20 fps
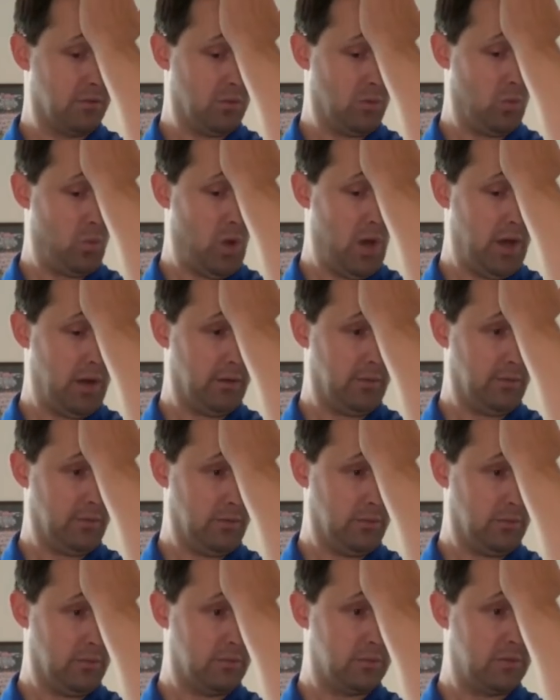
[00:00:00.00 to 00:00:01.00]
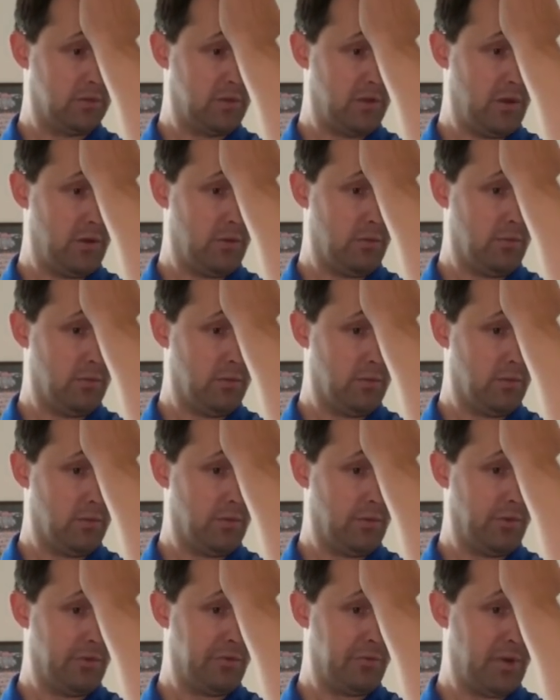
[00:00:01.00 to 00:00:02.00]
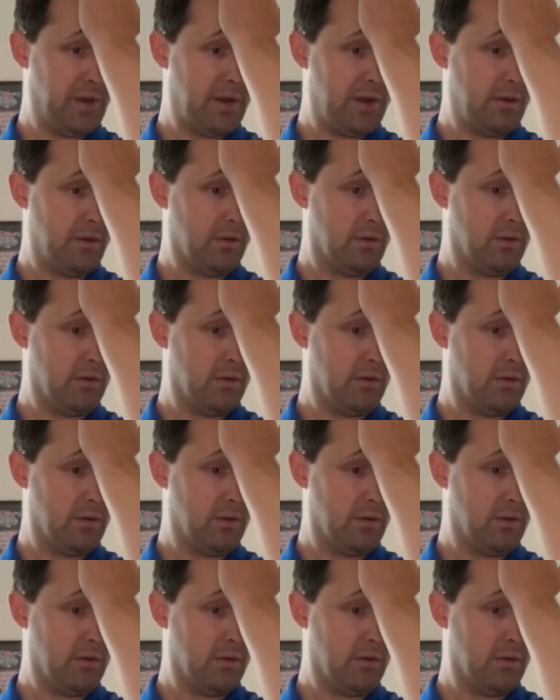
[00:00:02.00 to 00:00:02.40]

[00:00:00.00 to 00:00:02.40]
1, 2, 3,